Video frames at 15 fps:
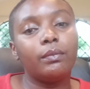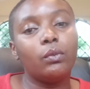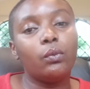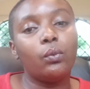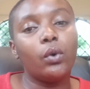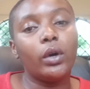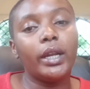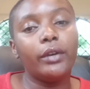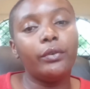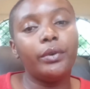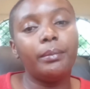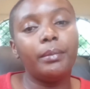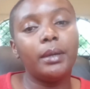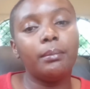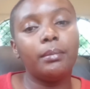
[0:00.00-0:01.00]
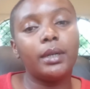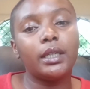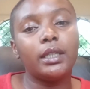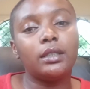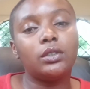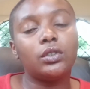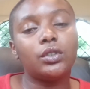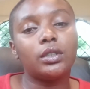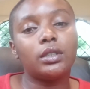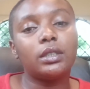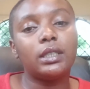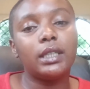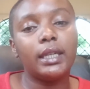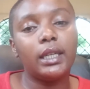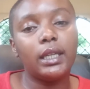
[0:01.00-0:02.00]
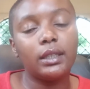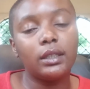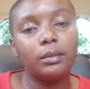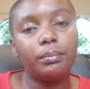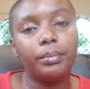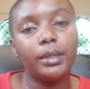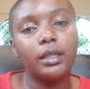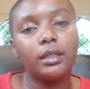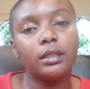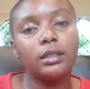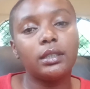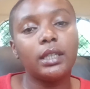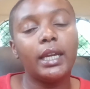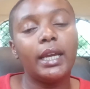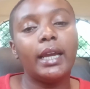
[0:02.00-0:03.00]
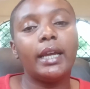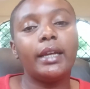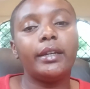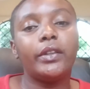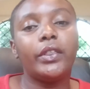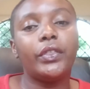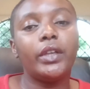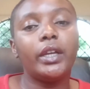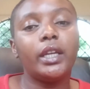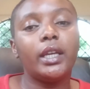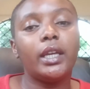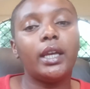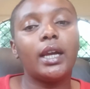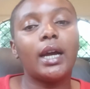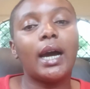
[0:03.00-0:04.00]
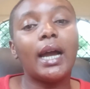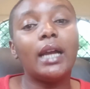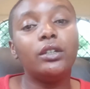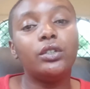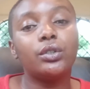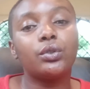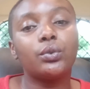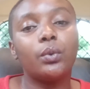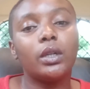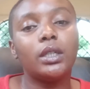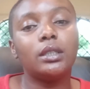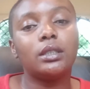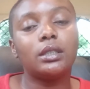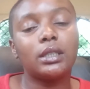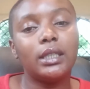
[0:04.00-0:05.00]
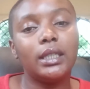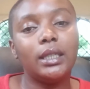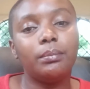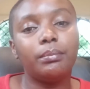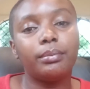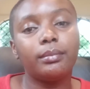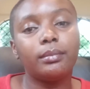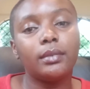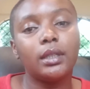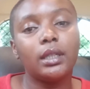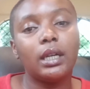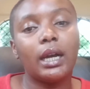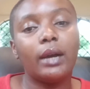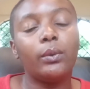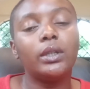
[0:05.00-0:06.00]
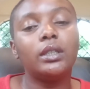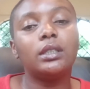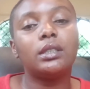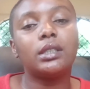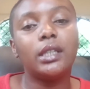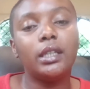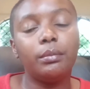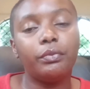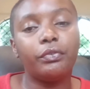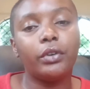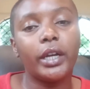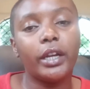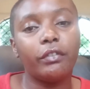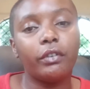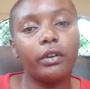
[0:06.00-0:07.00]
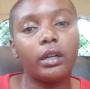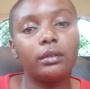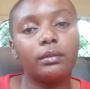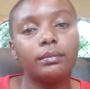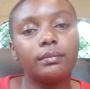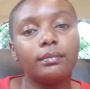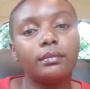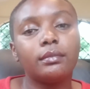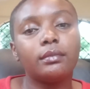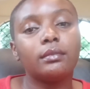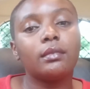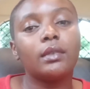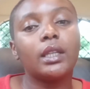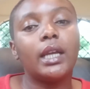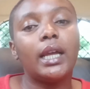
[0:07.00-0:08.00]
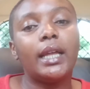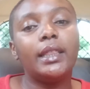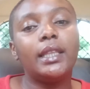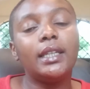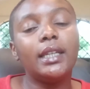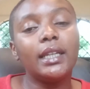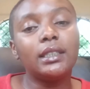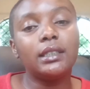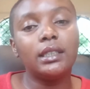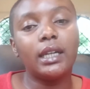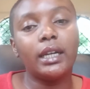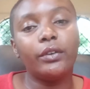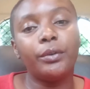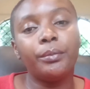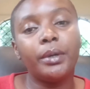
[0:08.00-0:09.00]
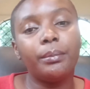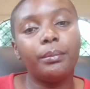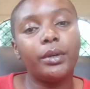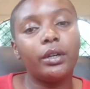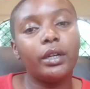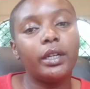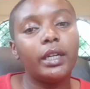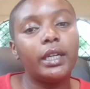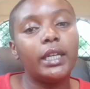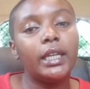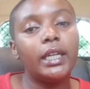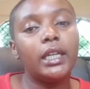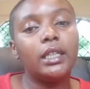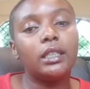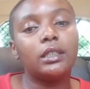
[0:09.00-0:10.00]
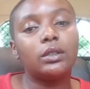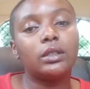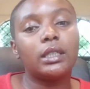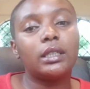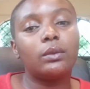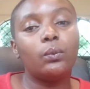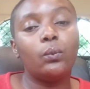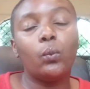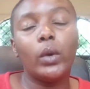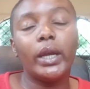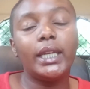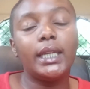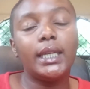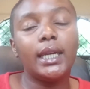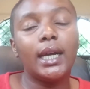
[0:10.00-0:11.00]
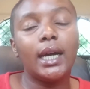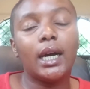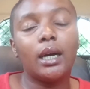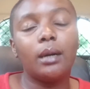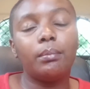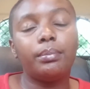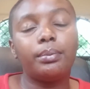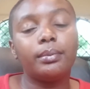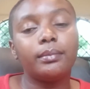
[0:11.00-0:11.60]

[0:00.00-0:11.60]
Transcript: What I remember is just taking the pills and thinking, I just want to sleep. I want to sleep forever. And the next thing I remember is waking up